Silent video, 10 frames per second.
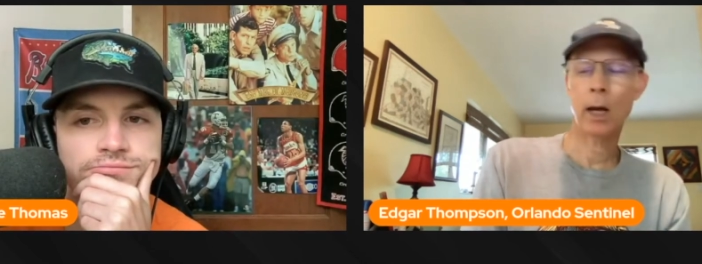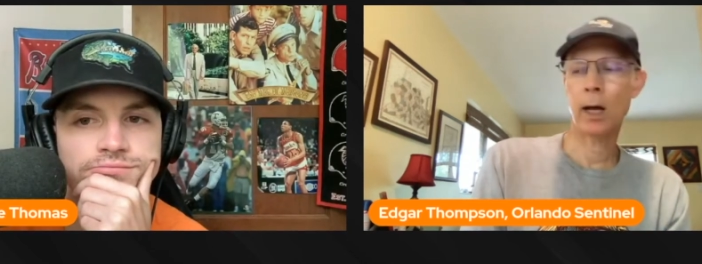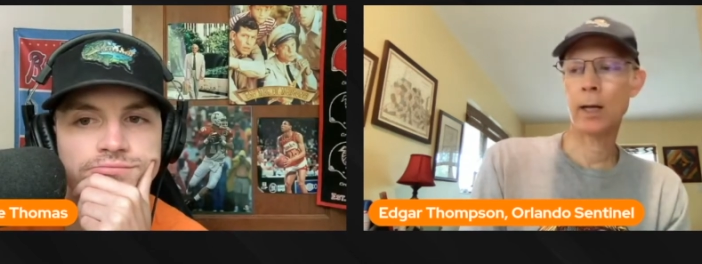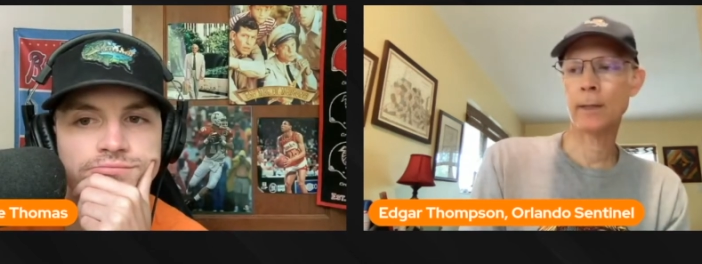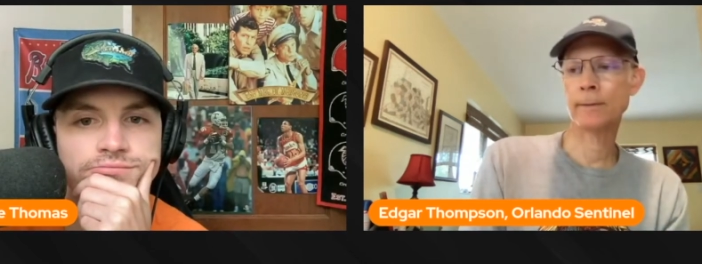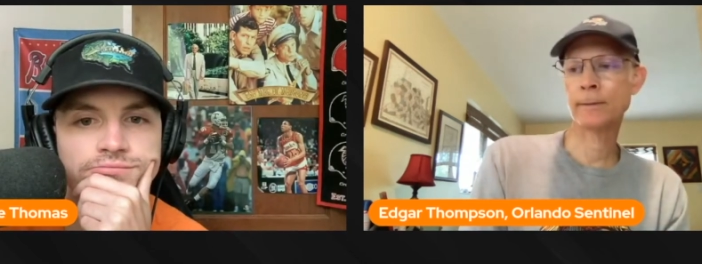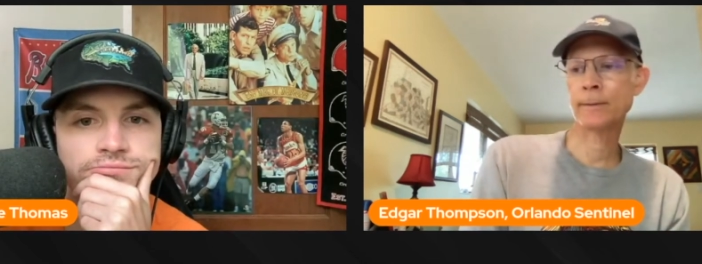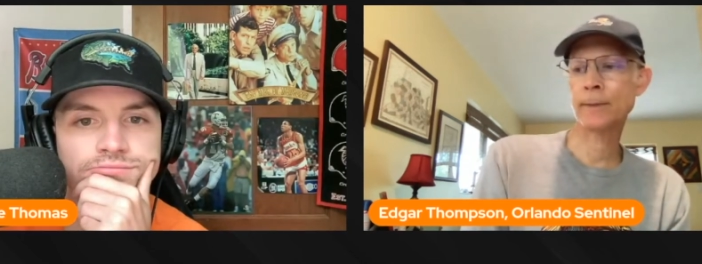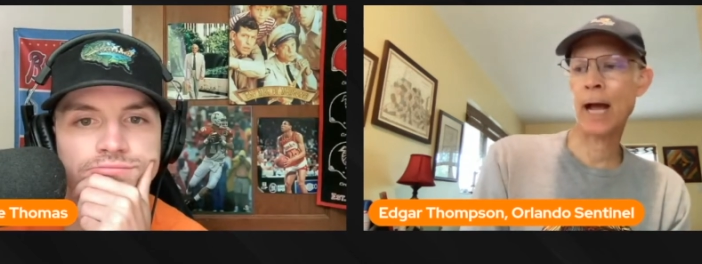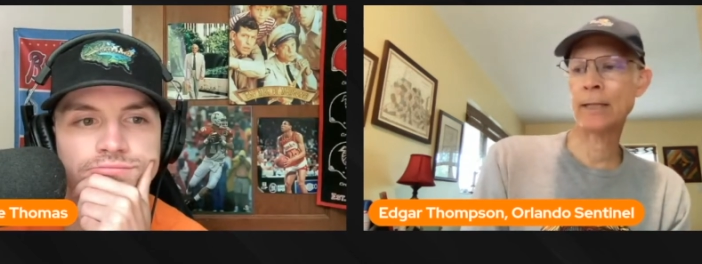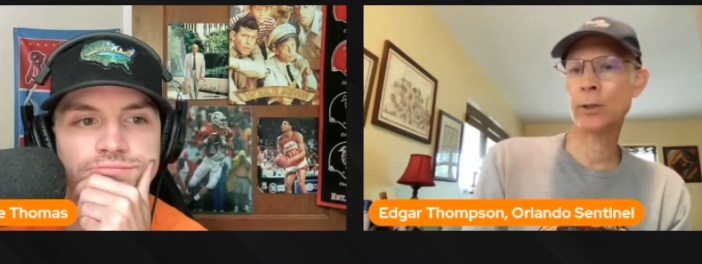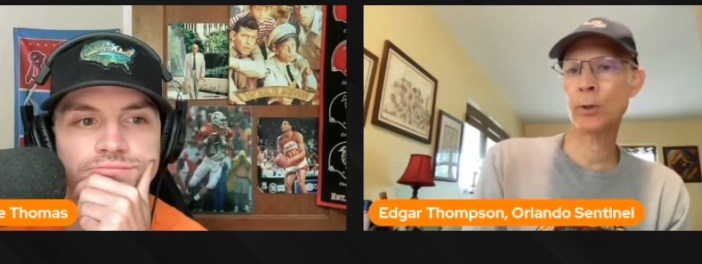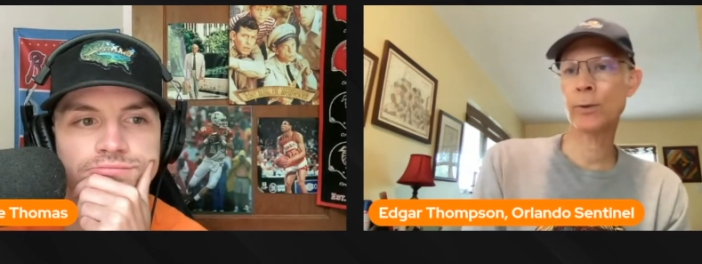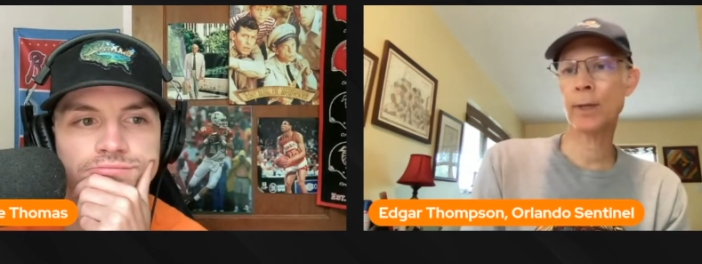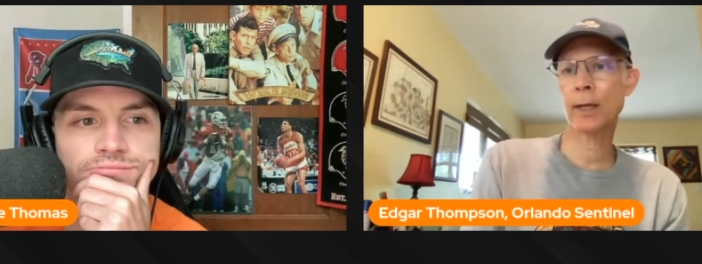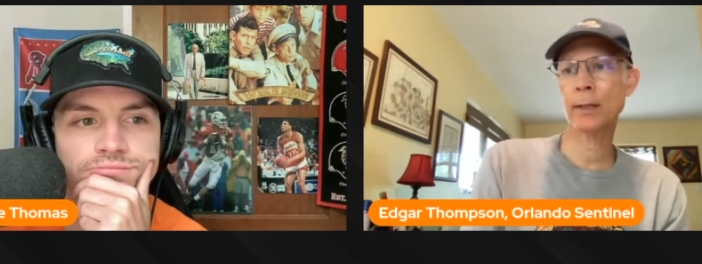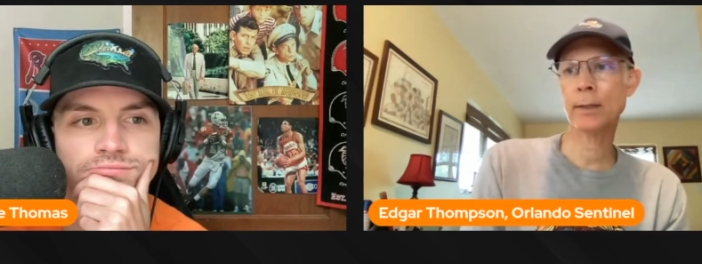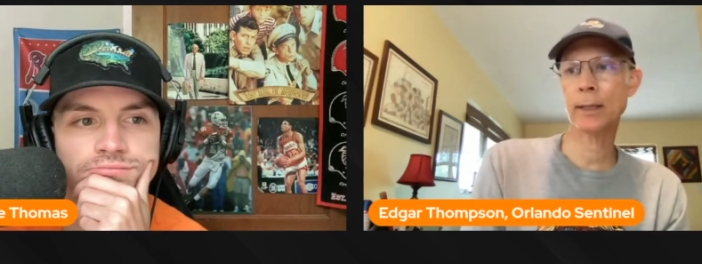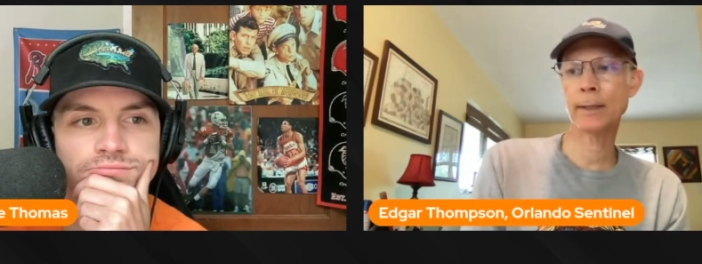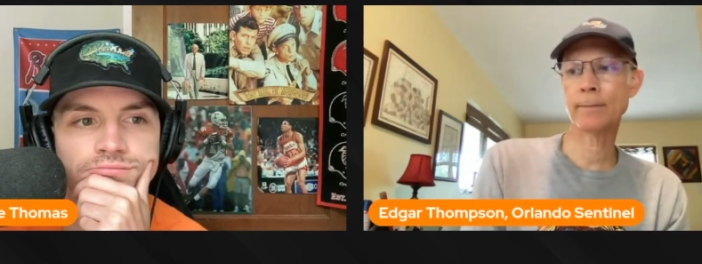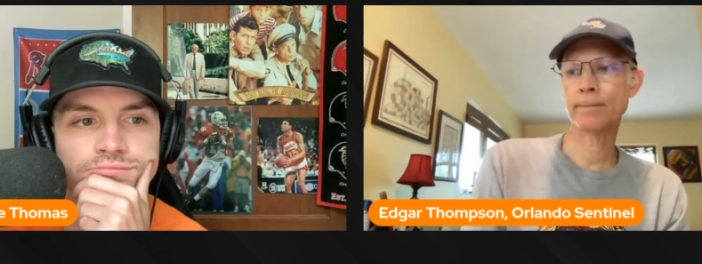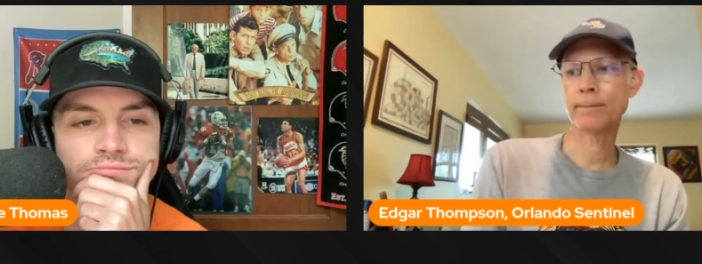Speaker 1: Um, I do think that